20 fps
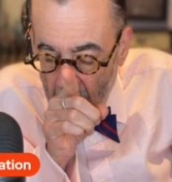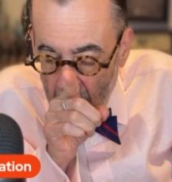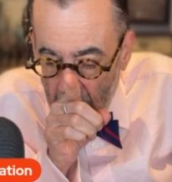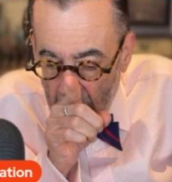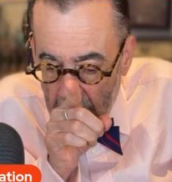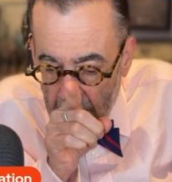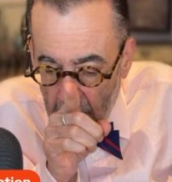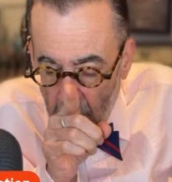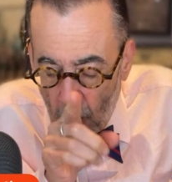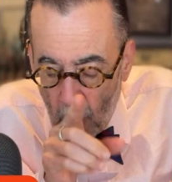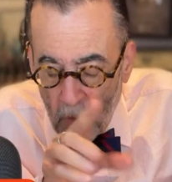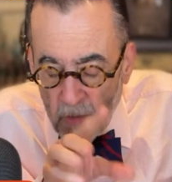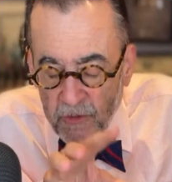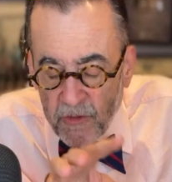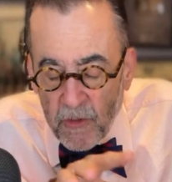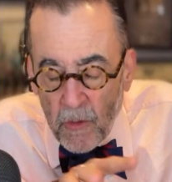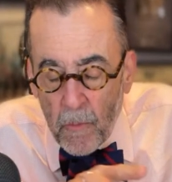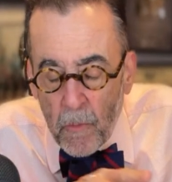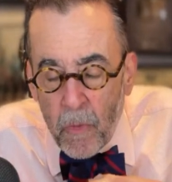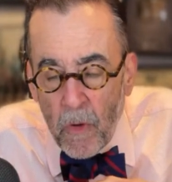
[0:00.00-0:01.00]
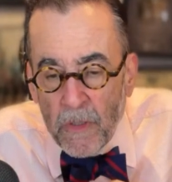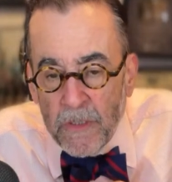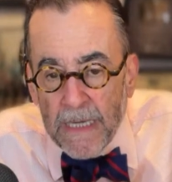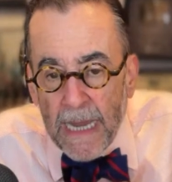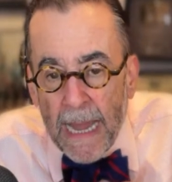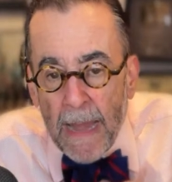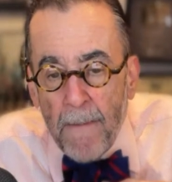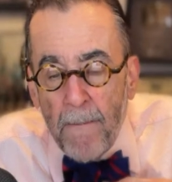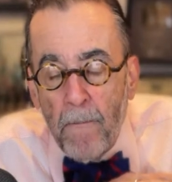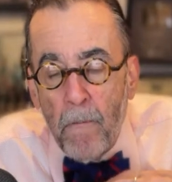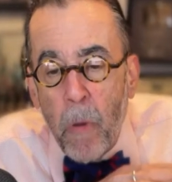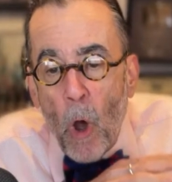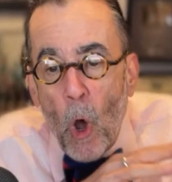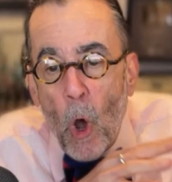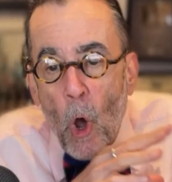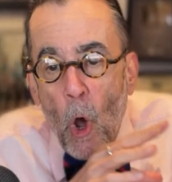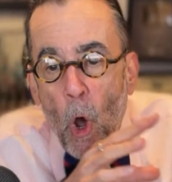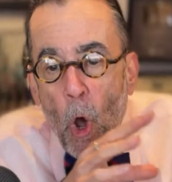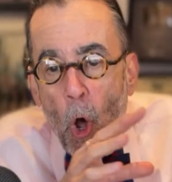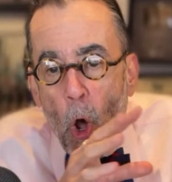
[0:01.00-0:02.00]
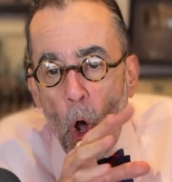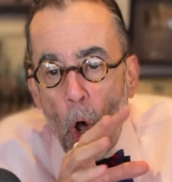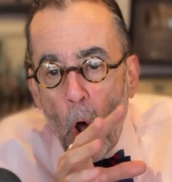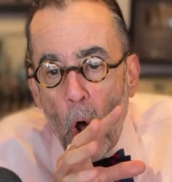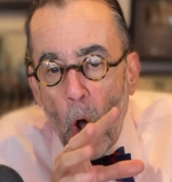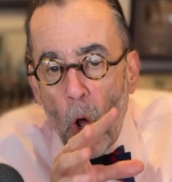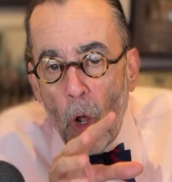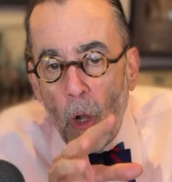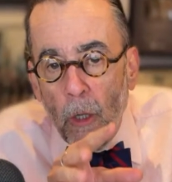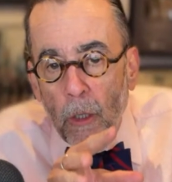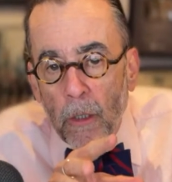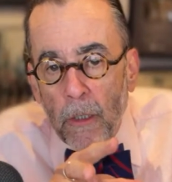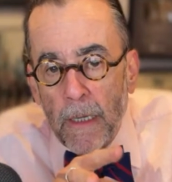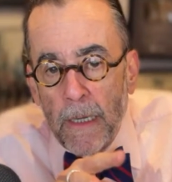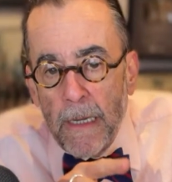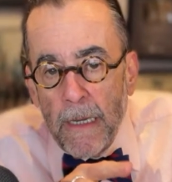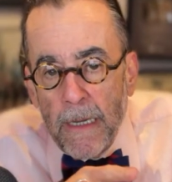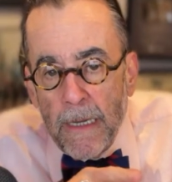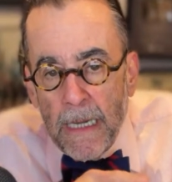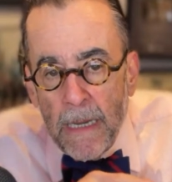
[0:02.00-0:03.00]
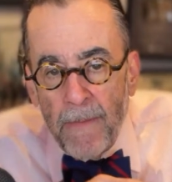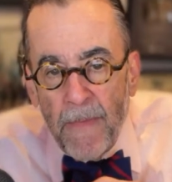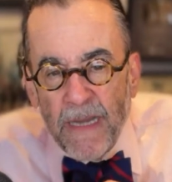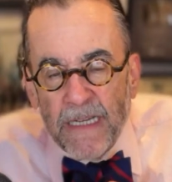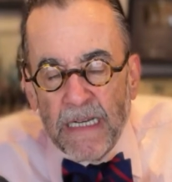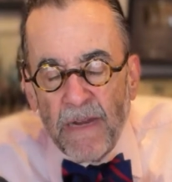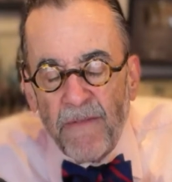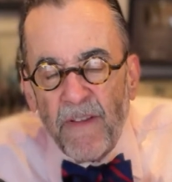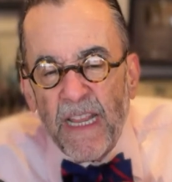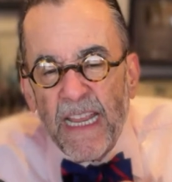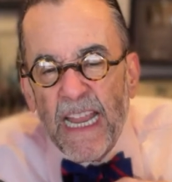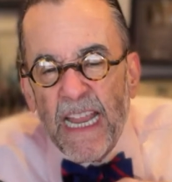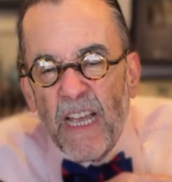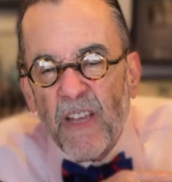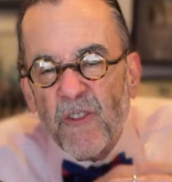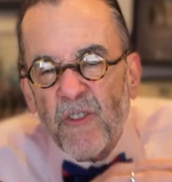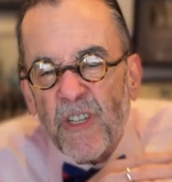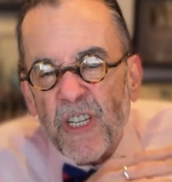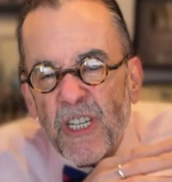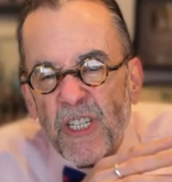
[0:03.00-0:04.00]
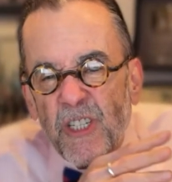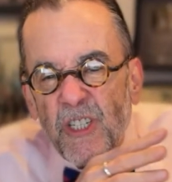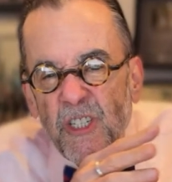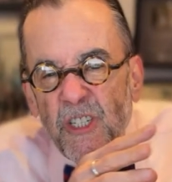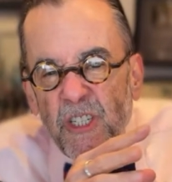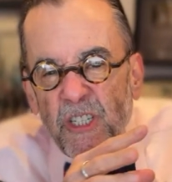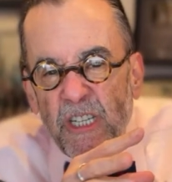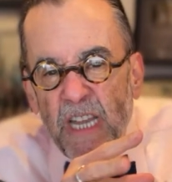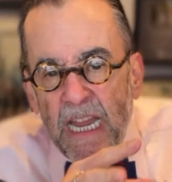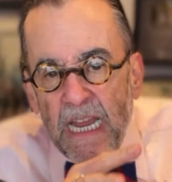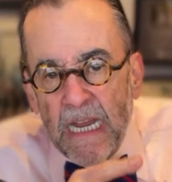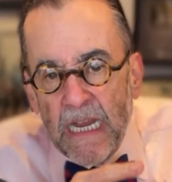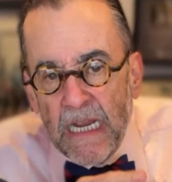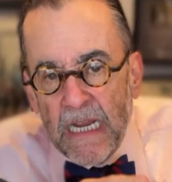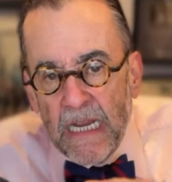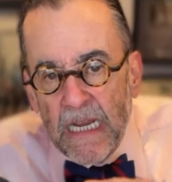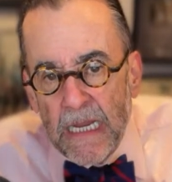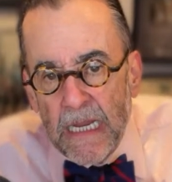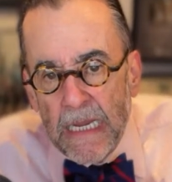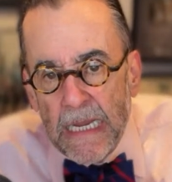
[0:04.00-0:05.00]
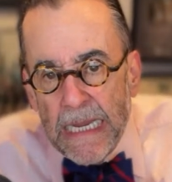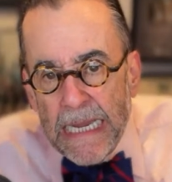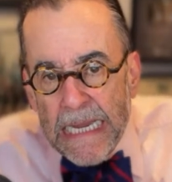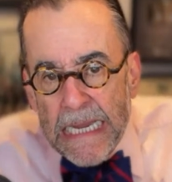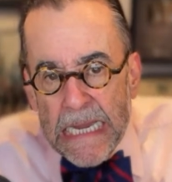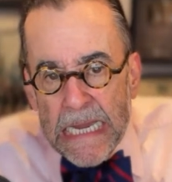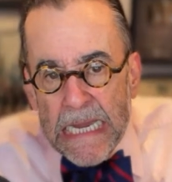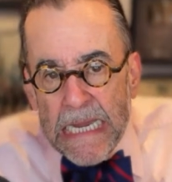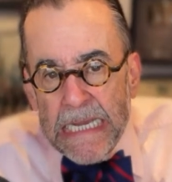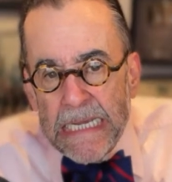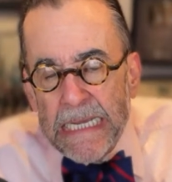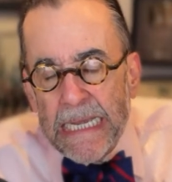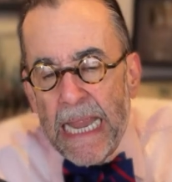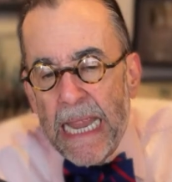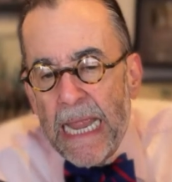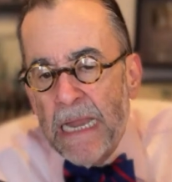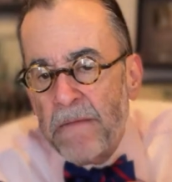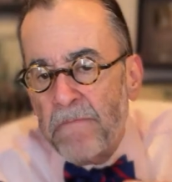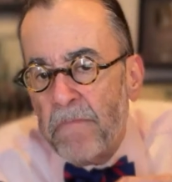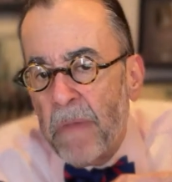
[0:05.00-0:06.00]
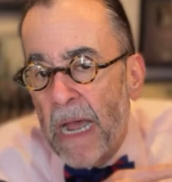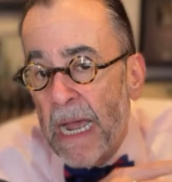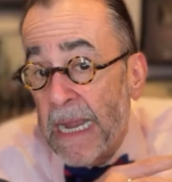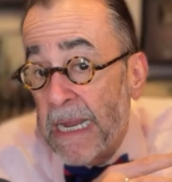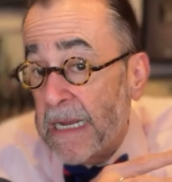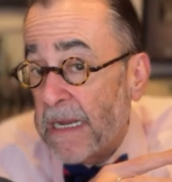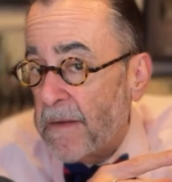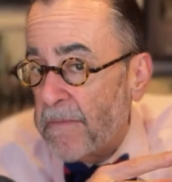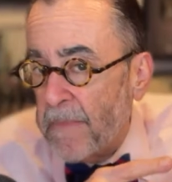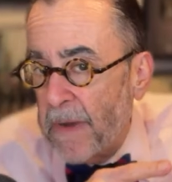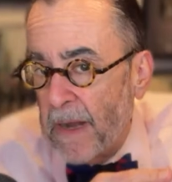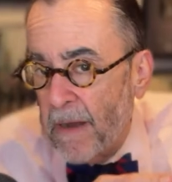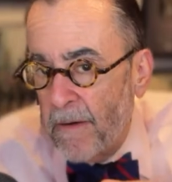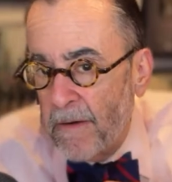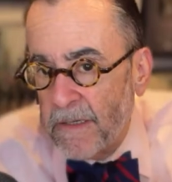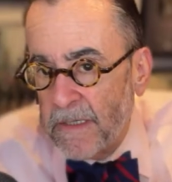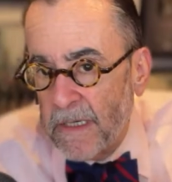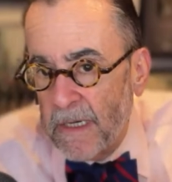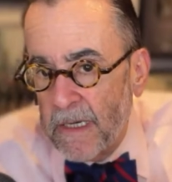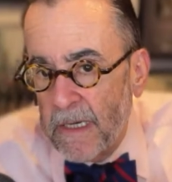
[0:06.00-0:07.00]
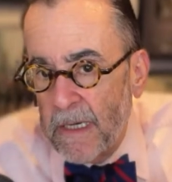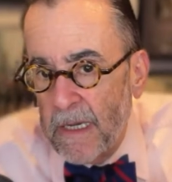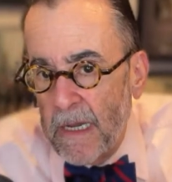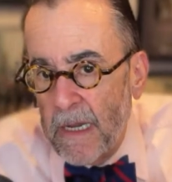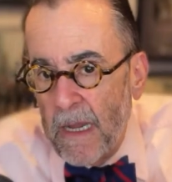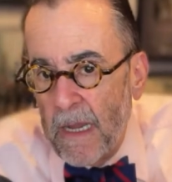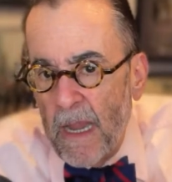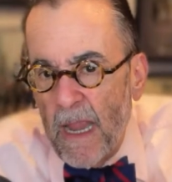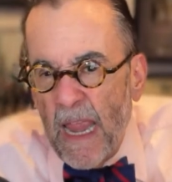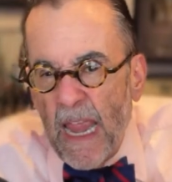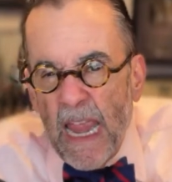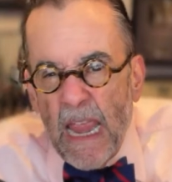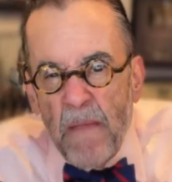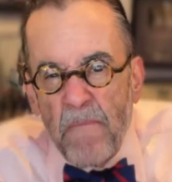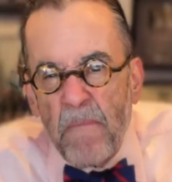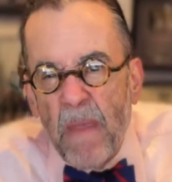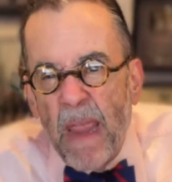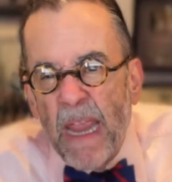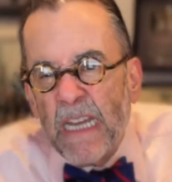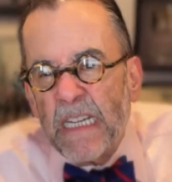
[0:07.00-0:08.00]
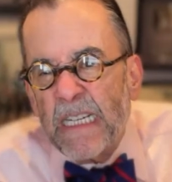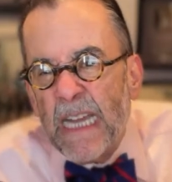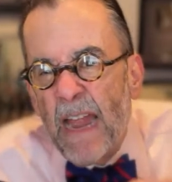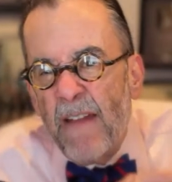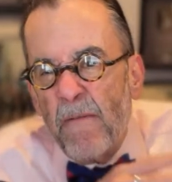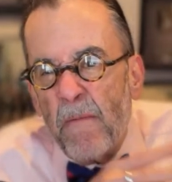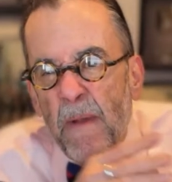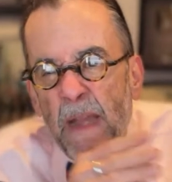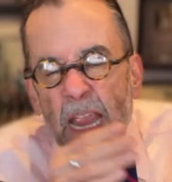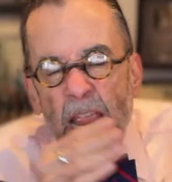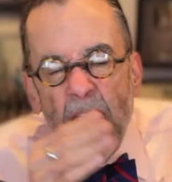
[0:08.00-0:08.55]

it also puts a pall. It makes everything else stink in and by comparison. It makes everybody,